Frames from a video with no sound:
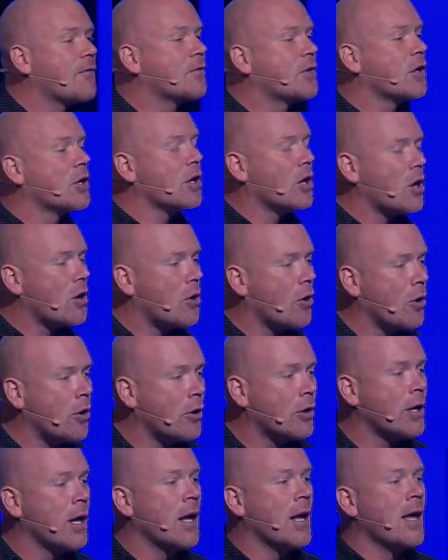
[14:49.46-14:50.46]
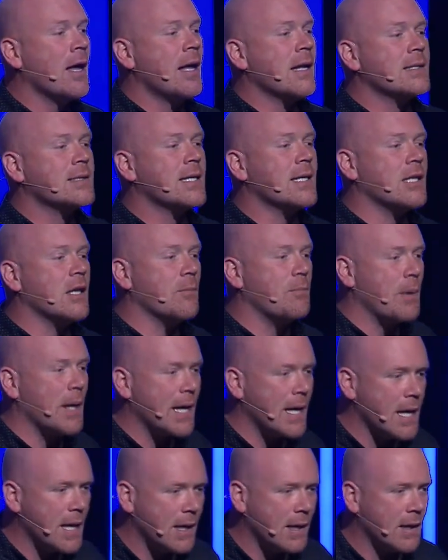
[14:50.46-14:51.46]
to learn to
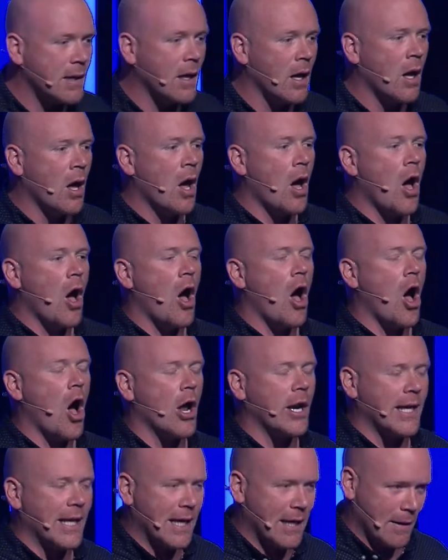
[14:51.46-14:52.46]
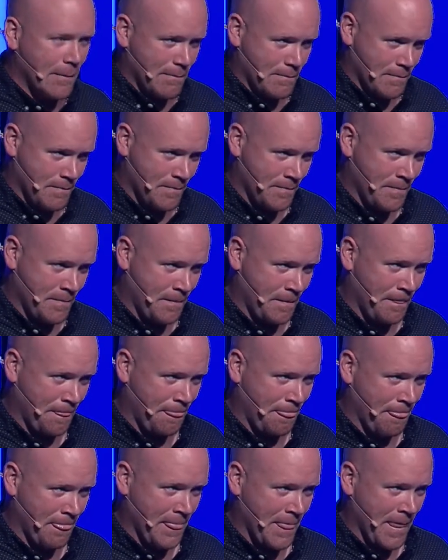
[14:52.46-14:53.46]
depend on Him.
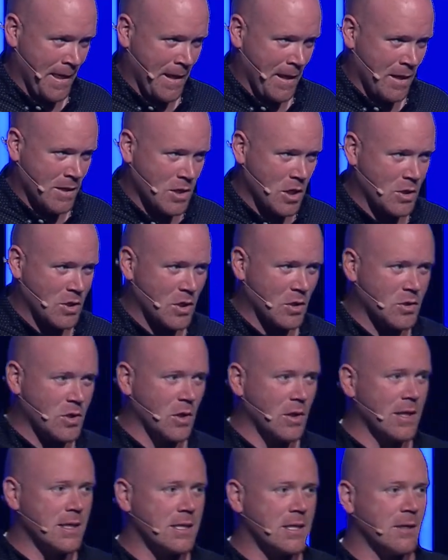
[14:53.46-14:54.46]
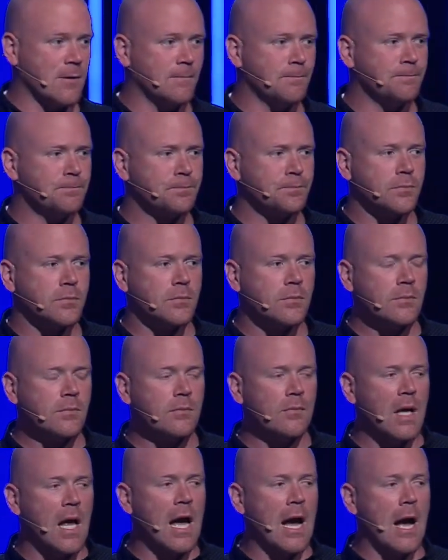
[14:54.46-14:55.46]
So, so, so listen.
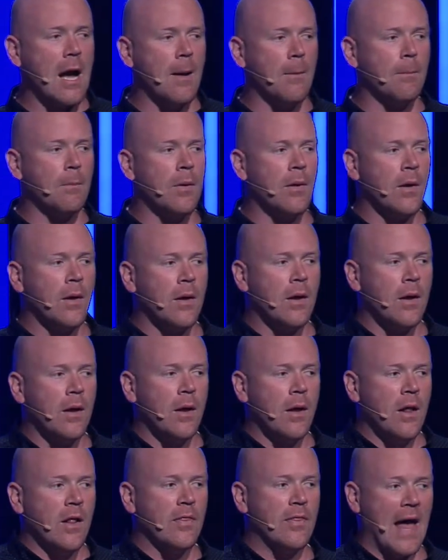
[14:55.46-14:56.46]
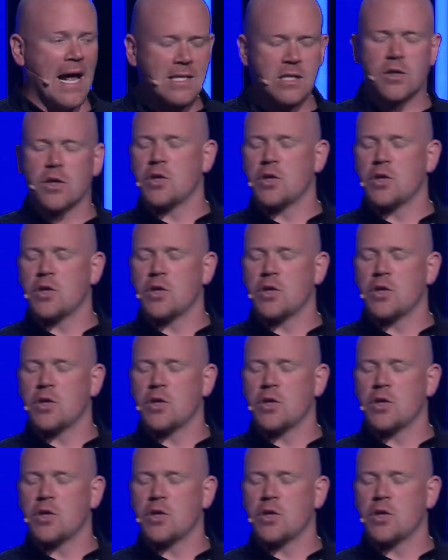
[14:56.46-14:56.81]
Um, that's the